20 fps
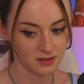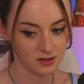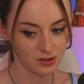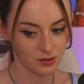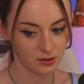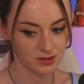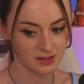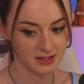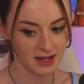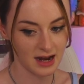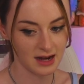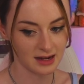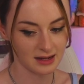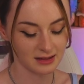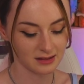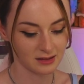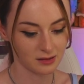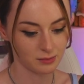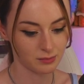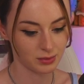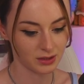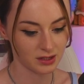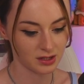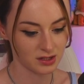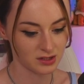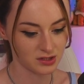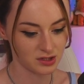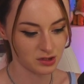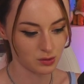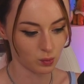you're dating them
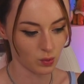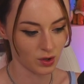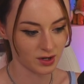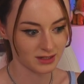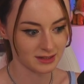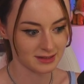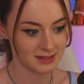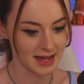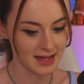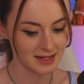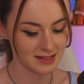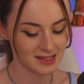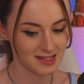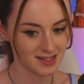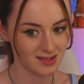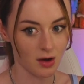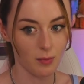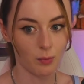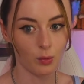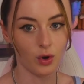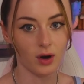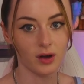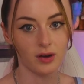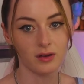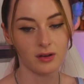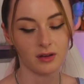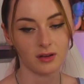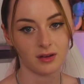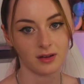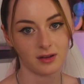because you want to date
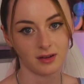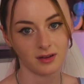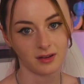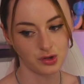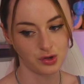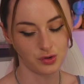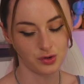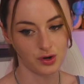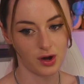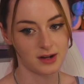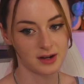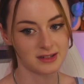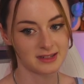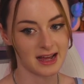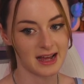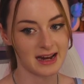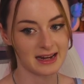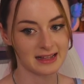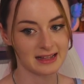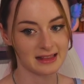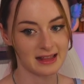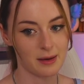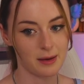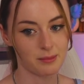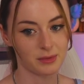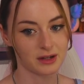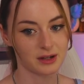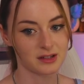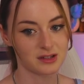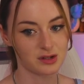someone. You're not dating
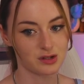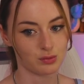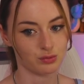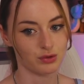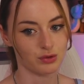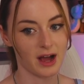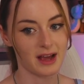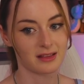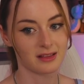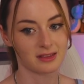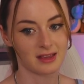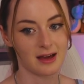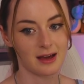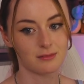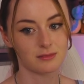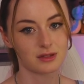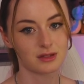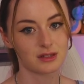them because you like them